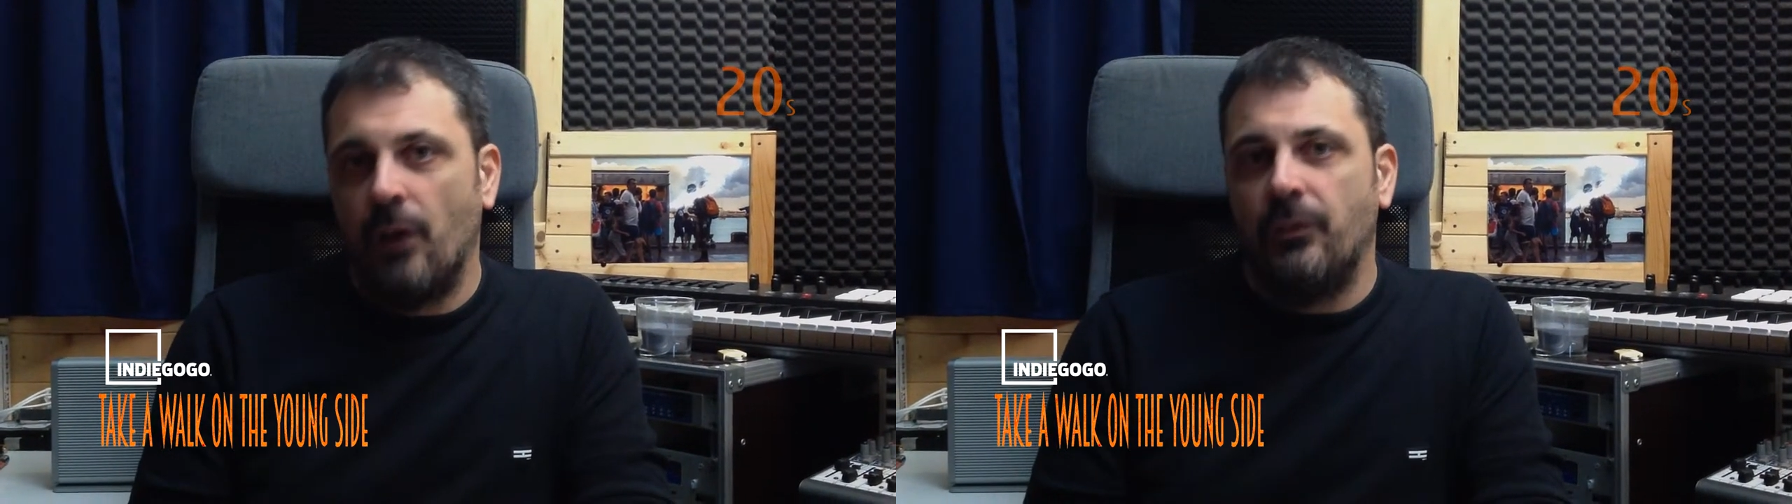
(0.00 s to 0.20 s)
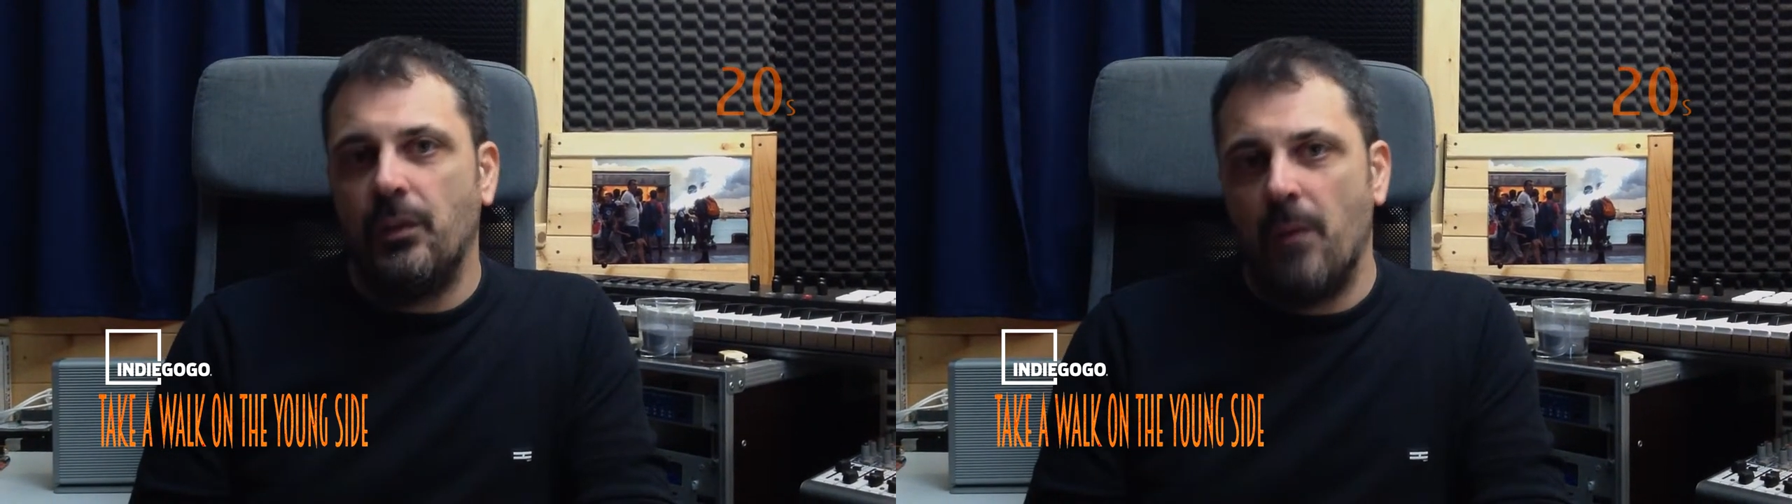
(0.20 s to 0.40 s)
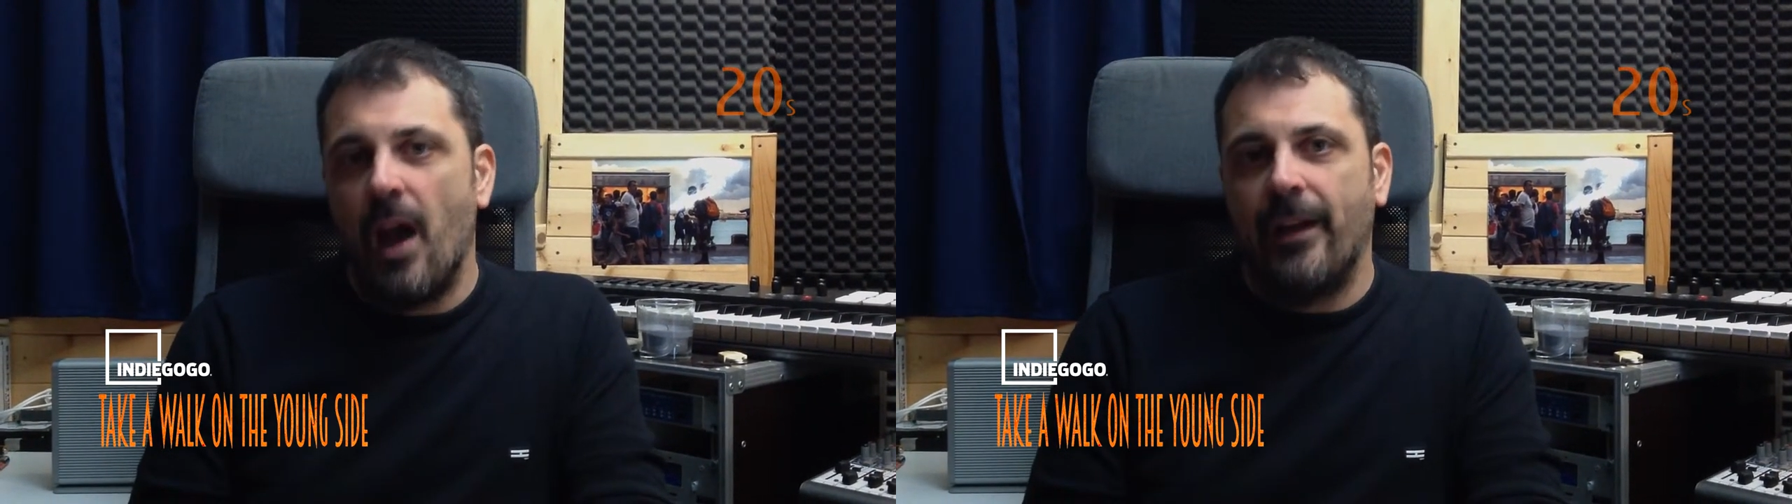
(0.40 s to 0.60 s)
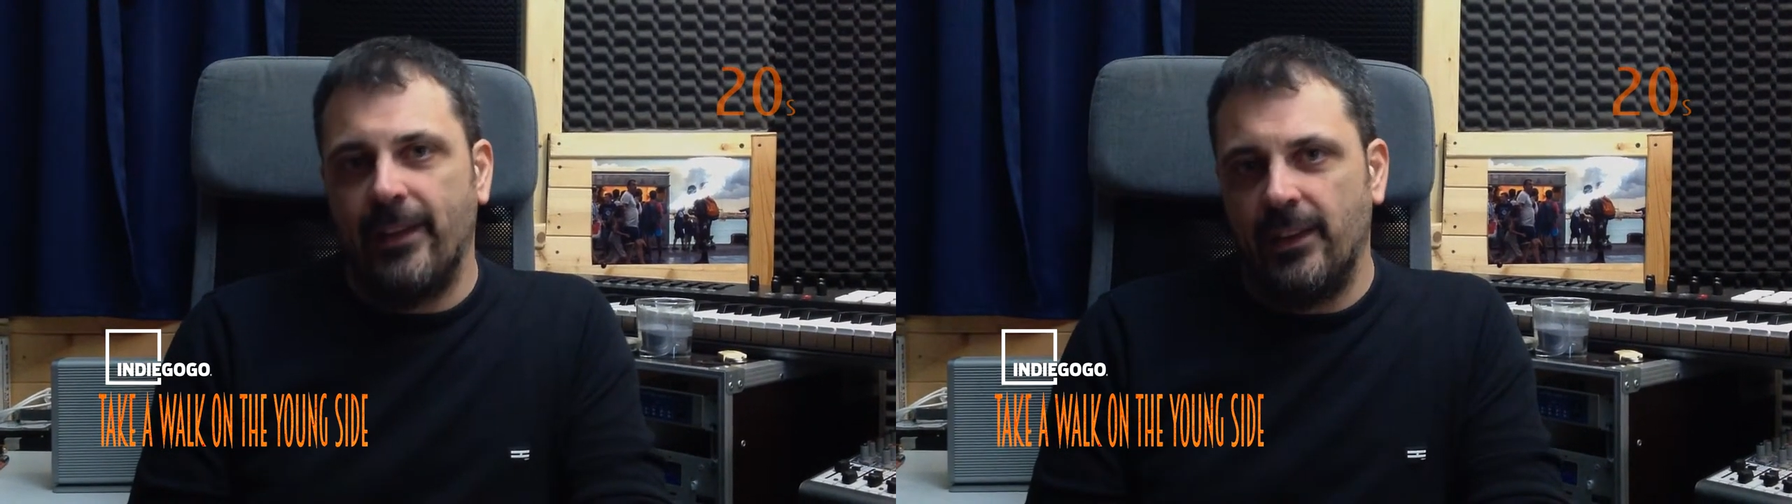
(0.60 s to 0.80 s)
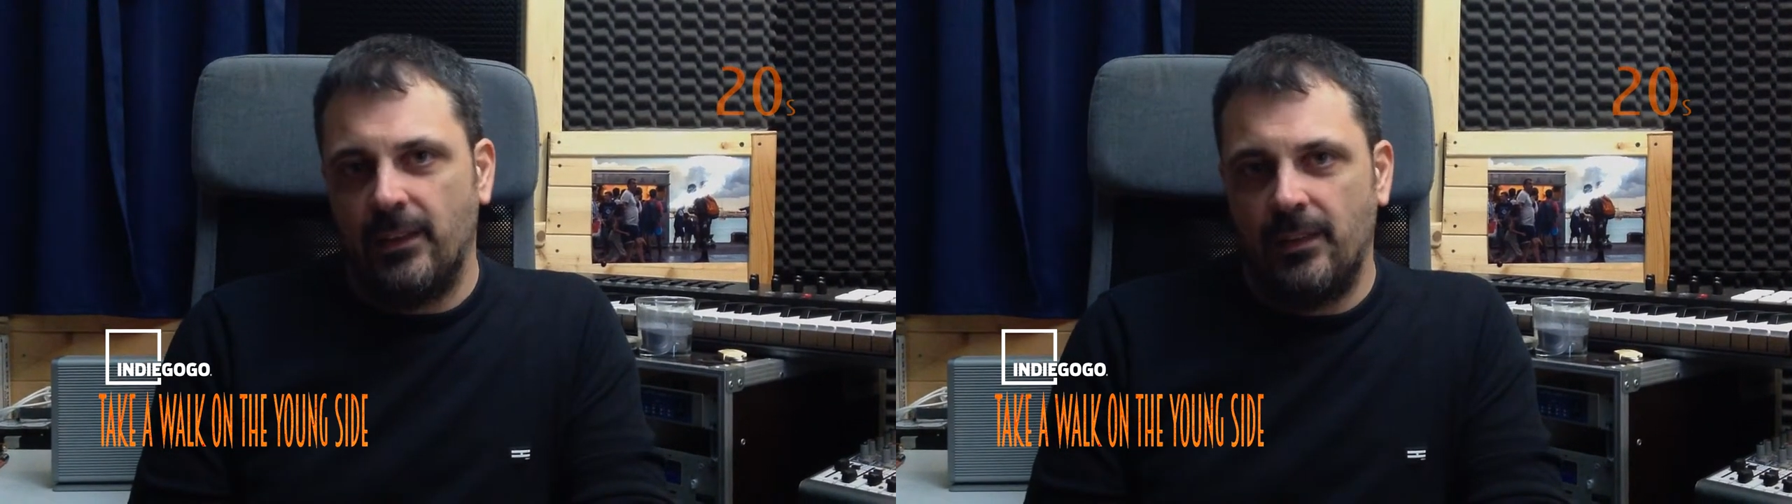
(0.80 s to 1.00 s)
of the
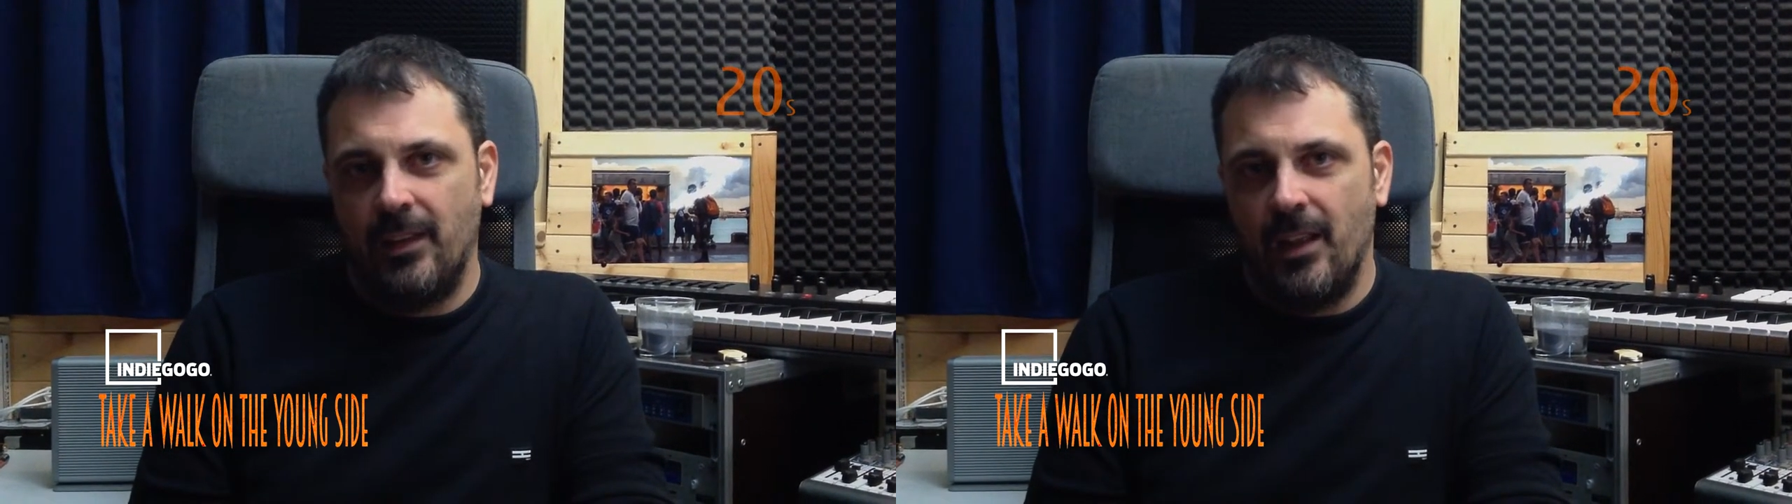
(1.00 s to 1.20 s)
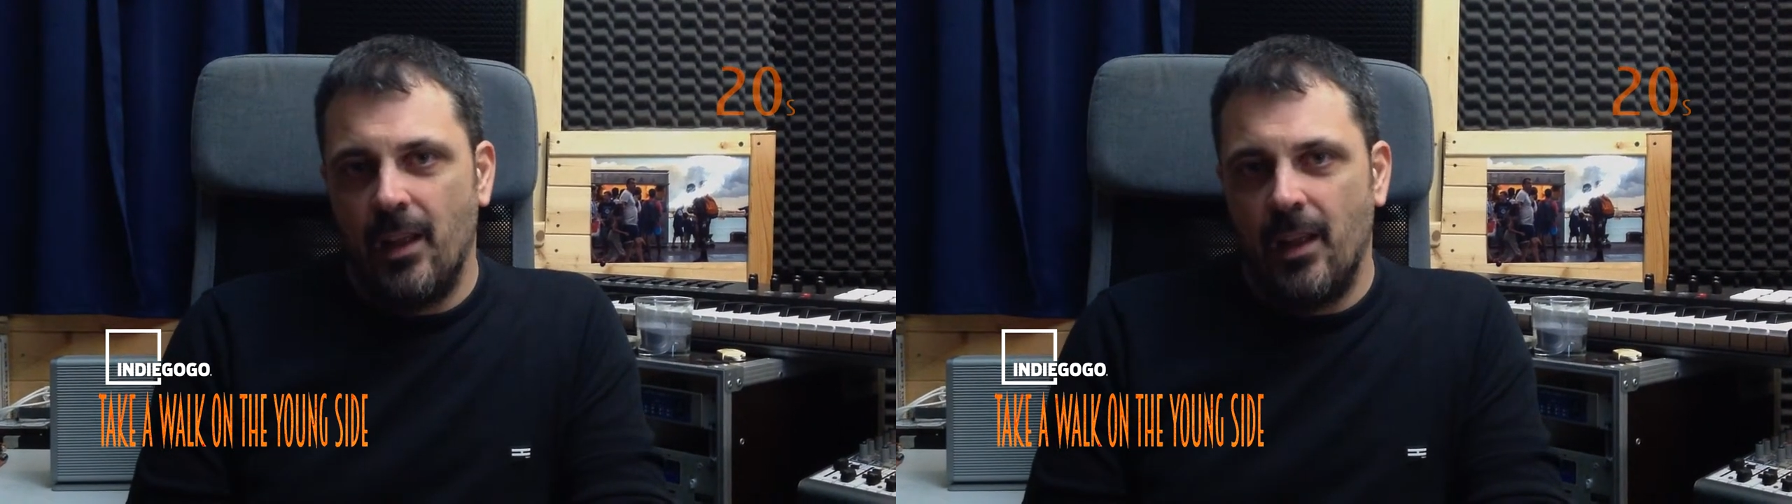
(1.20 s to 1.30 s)
market,